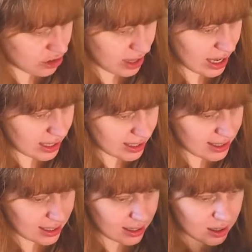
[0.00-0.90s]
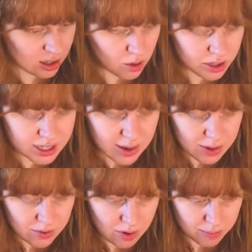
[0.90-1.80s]
this, or
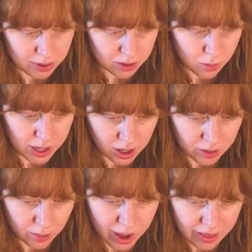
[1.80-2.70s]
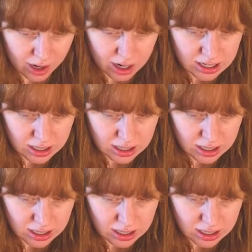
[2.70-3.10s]
someone wrote a book, We Are the Weather,